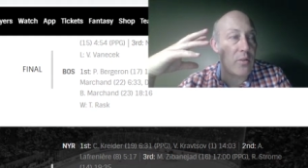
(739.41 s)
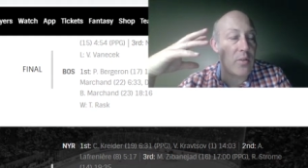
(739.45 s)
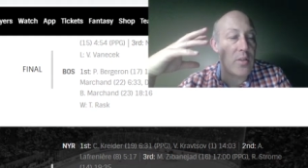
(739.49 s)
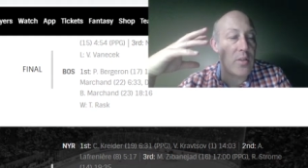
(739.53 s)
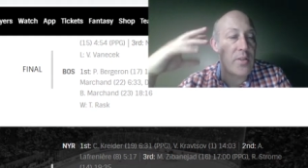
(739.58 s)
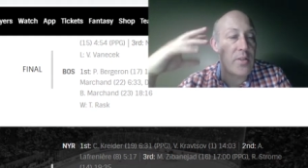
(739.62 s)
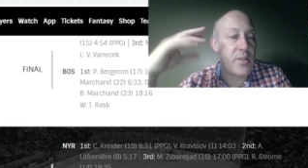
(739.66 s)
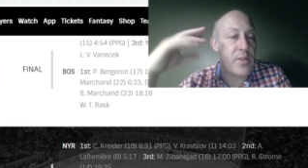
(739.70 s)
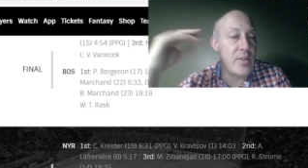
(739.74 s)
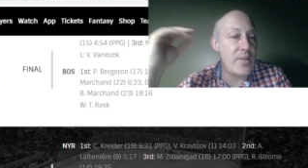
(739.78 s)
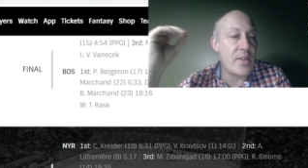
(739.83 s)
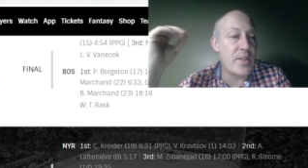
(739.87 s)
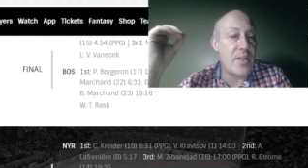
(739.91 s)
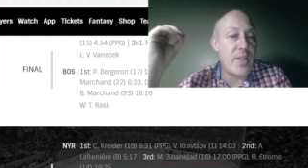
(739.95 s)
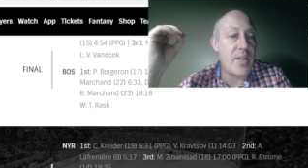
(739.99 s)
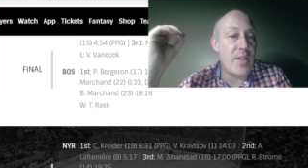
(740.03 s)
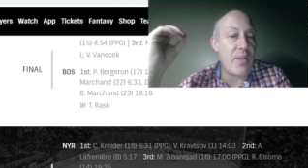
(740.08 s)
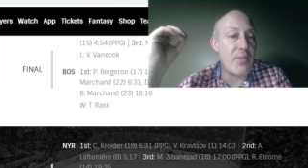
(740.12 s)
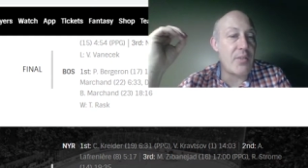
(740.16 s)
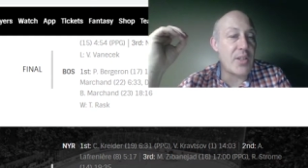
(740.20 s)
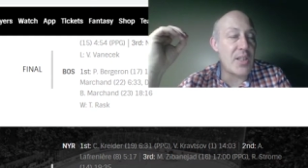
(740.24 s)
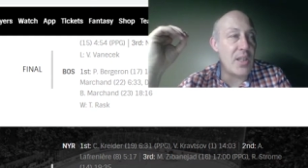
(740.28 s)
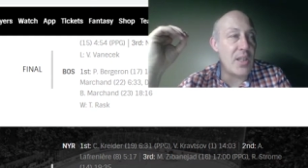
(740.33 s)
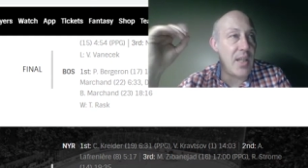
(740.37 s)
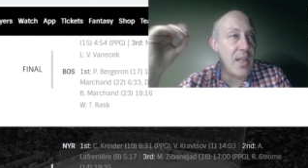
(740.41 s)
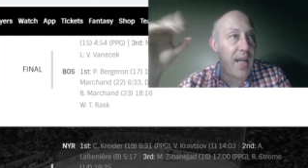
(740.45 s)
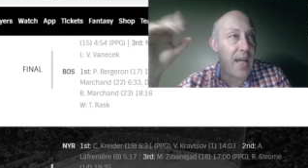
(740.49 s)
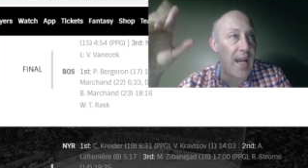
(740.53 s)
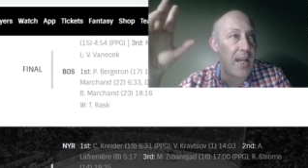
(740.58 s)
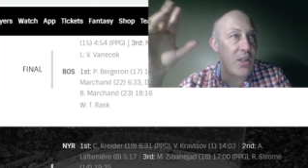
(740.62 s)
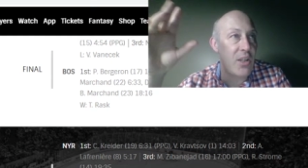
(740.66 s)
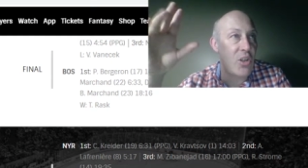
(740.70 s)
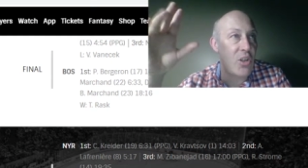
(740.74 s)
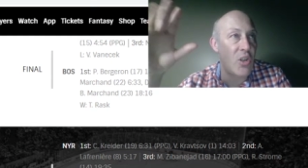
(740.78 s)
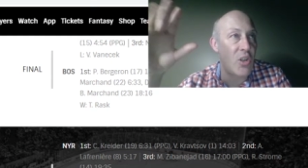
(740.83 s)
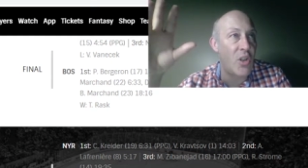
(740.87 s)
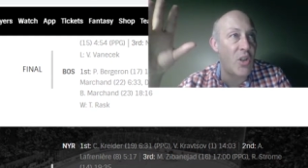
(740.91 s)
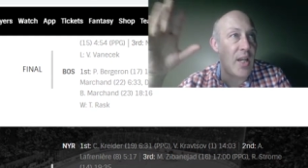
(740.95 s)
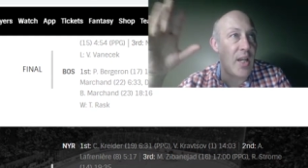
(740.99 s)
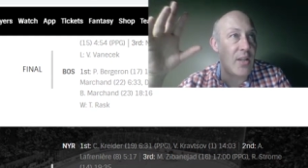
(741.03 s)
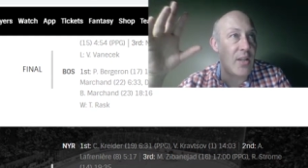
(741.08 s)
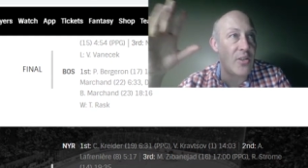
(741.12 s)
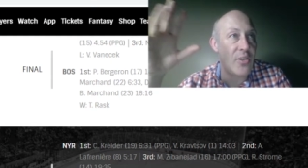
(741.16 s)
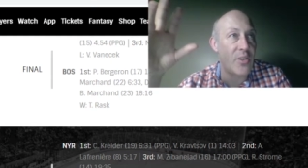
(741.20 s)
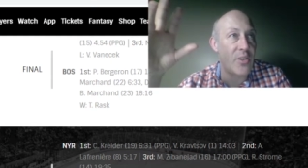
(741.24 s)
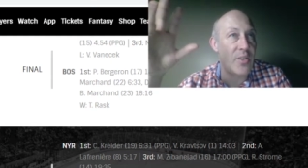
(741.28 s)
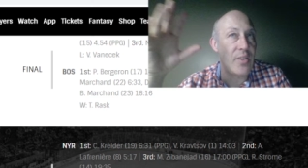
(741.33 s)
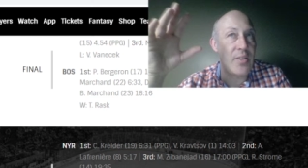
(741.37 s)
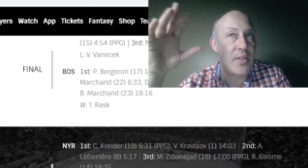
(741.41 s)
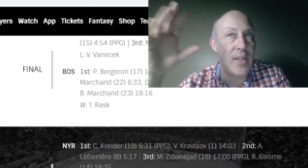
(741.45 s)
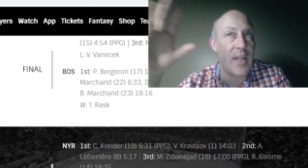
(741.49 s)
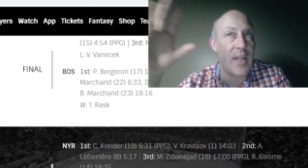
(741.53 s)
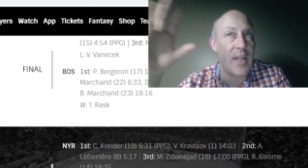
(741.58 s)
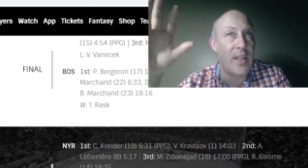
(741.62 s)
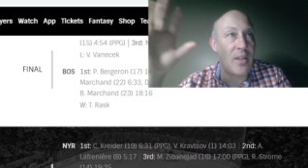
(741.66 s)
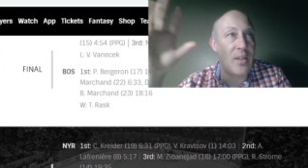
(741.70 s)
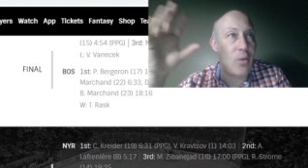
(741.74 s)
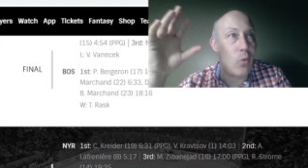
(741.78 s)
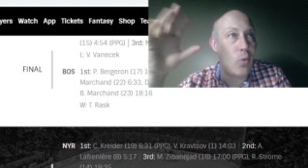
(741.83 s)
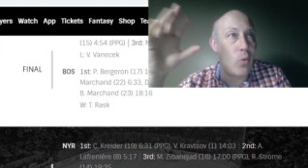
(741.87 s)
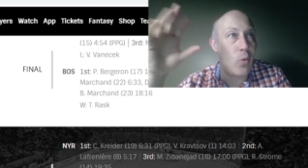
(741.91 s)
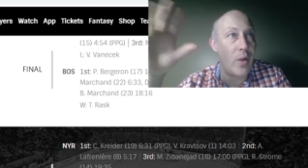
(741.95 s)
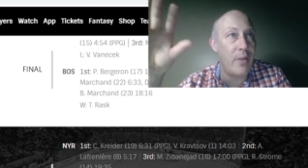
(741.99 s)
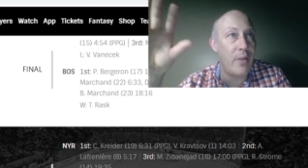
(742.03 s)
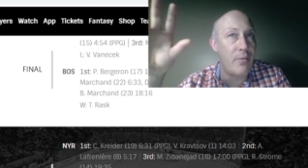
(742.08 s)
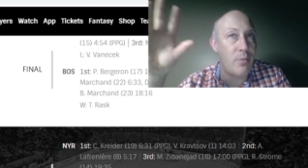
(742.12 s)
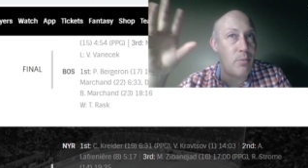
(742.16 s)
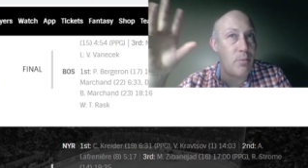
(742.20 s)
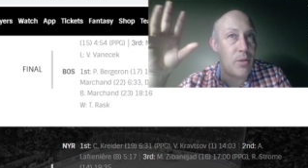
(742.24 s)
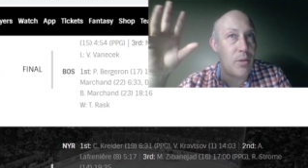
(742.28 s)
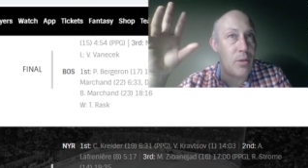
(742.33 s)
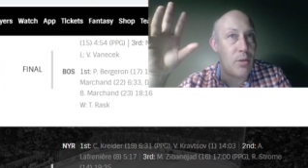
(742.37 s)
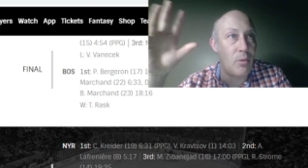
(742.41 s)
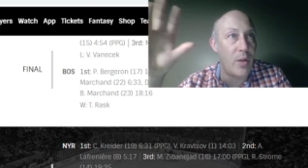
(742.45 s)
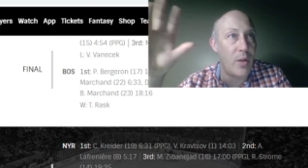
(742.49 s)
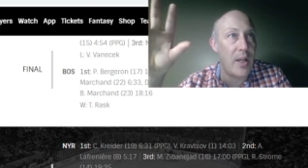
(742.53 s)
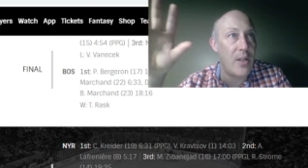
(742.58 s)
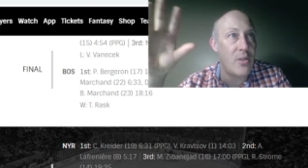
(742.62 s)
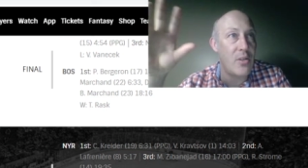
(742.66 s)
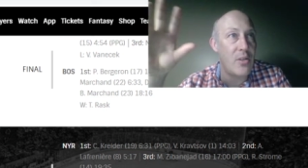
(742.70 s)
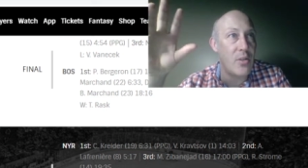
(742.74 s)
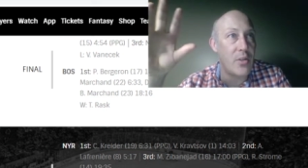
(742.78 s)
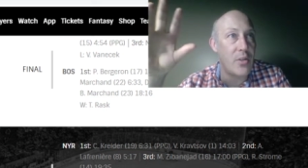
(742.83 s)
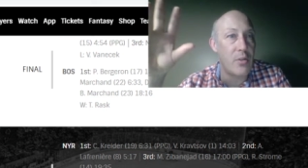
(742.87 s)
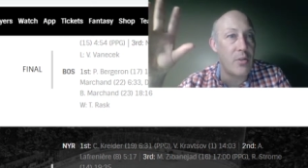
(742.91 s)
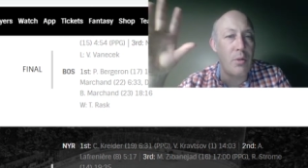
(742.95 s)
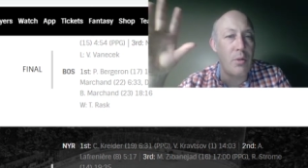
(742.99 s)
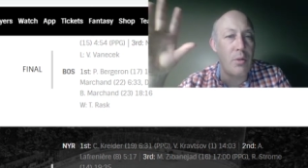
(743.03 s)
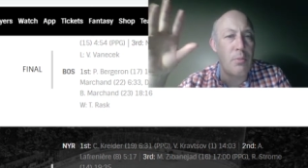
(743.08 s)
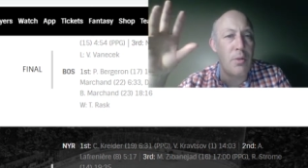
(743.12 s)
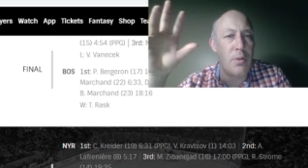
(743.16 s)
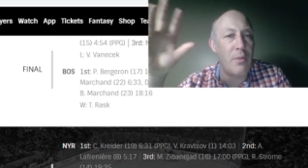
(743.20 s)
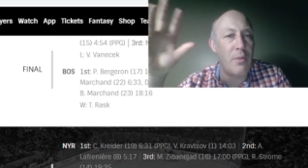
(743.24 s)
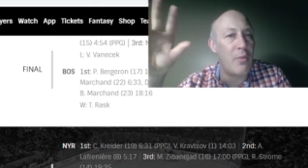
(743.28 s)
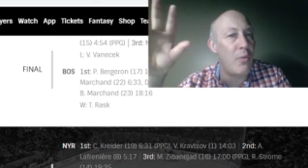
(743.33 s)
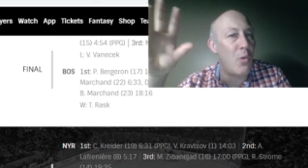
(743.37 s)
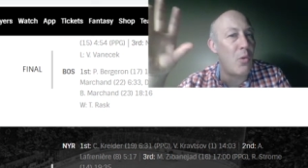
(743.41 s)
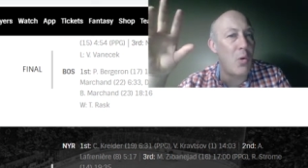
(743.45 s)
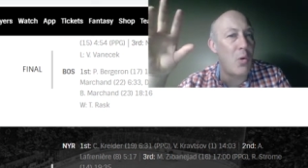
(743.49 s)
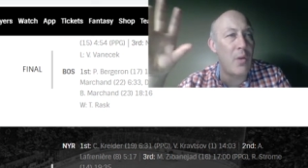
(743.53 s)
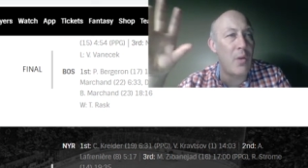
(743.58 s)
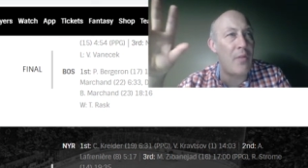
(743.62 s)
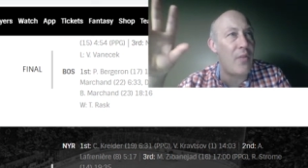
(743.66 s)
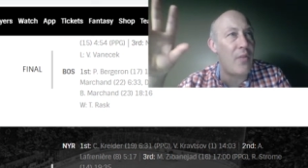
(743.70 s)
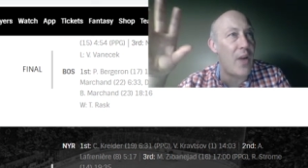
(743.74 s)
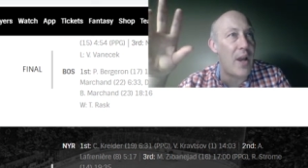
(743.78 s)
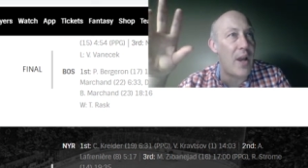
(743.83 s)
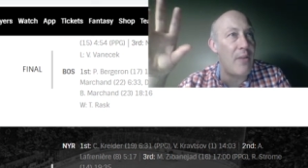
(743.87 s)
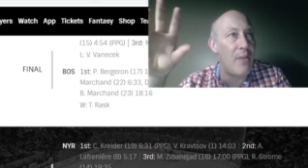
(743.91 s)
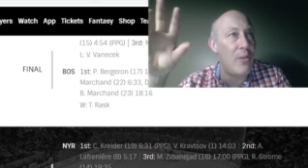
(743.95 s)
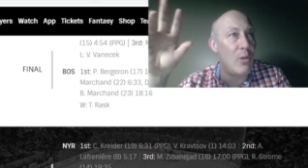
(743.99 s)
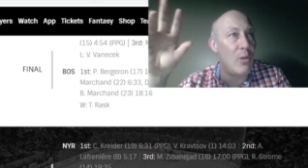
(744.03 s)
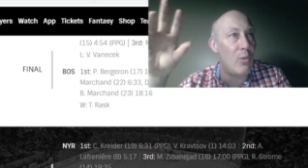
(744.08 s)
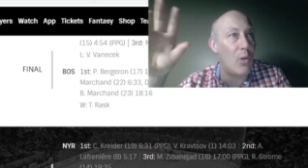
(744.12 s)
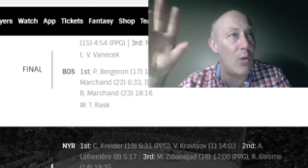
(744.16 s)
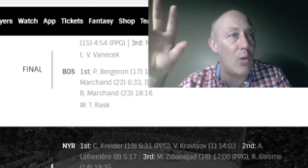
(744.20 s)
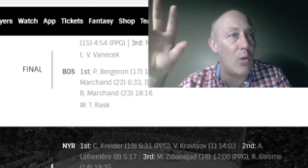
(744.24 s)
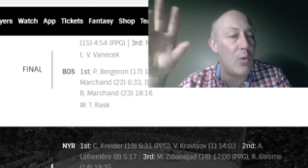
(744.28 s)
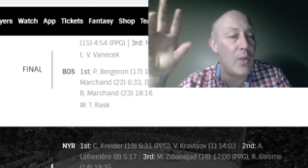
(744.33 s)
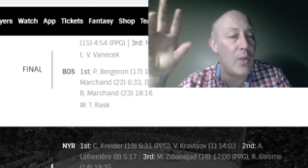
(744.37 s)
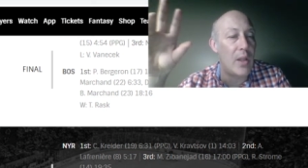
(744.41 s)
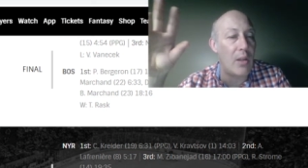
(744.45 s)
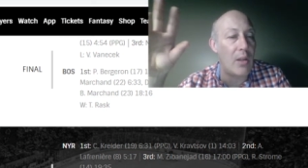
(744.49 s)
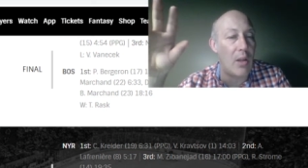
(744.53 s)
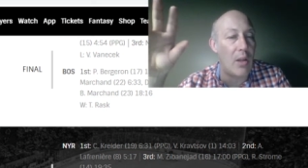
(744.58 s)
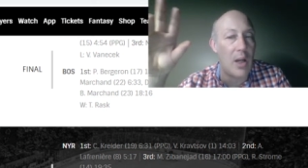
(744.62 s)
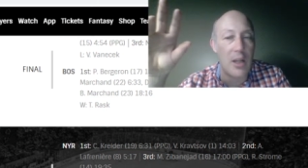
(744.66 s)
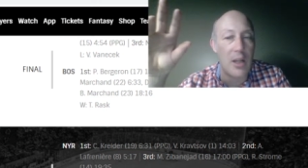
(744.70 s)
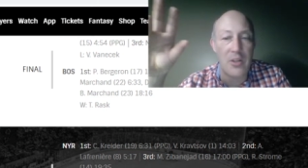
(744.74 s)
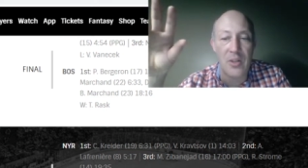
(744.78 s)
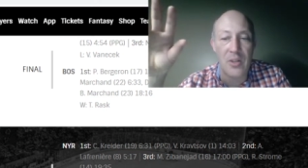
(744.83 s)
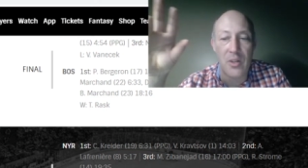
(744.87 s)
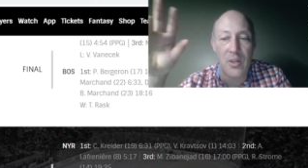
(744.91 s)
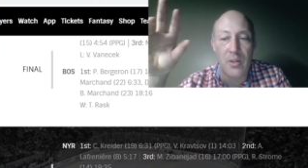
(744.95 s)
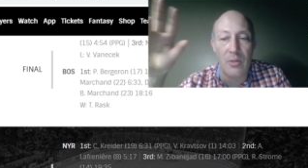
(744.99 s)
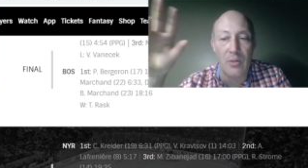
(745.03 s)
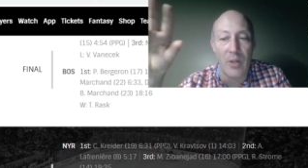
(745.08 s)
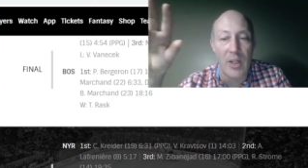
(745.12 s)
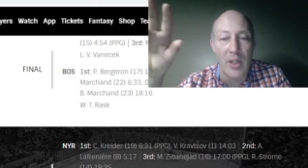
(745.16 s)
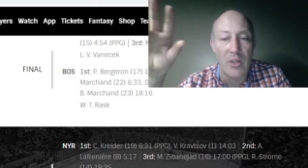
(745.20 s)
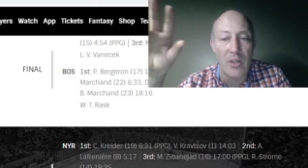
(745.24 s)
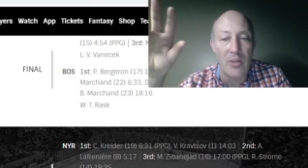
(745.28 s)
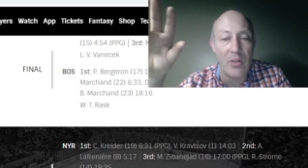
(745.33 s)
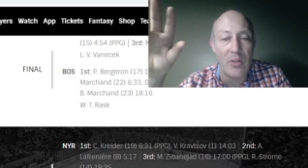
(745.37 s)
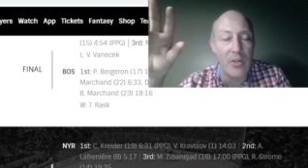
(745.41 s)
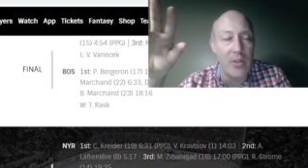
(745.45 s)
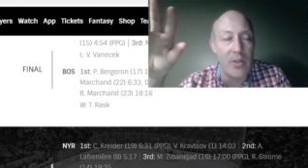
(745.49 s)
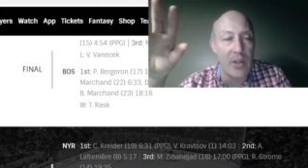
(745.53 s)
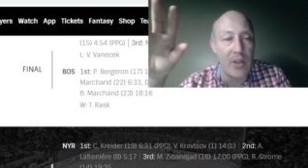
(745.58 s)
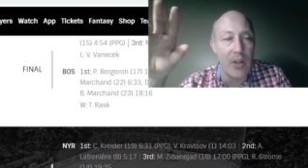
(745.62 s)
This is the Devils' last chance to take a win from the Rangers. It would have been four or five in a row they lost to the Rangers.